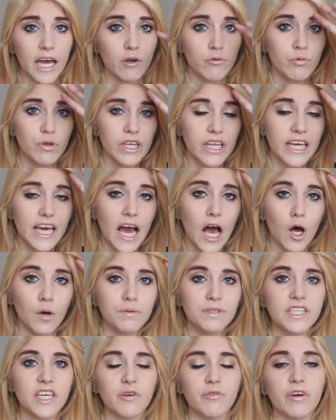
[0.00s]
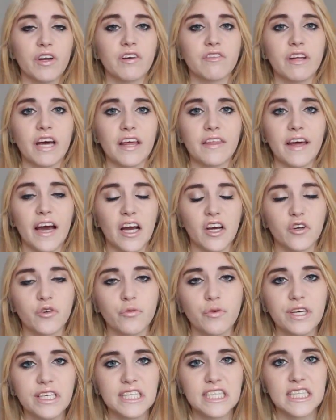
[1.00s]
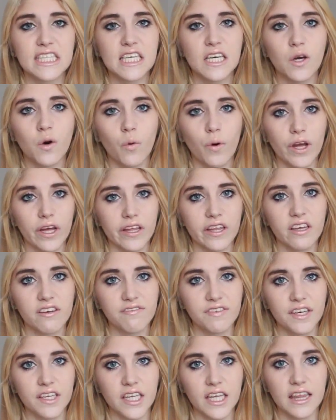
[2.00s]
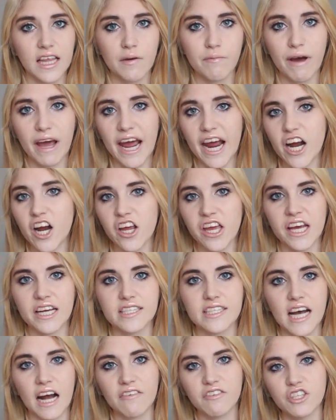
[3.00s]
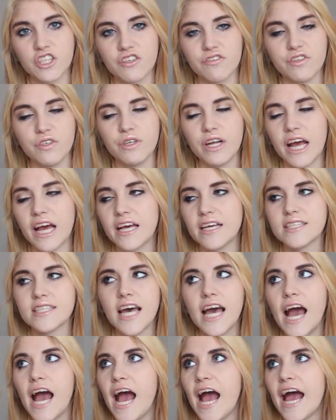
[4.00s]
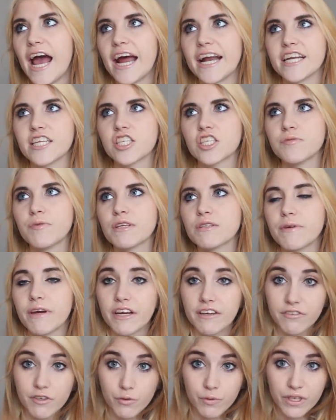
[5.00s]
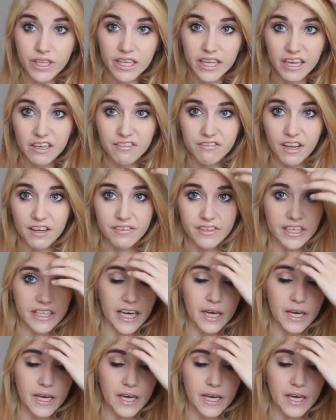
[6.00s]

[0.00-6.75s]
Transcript: It really helps get rid of like that greasy, oily feeling that my hair gets after a few days. And it just makes my hair feel really like fluffy.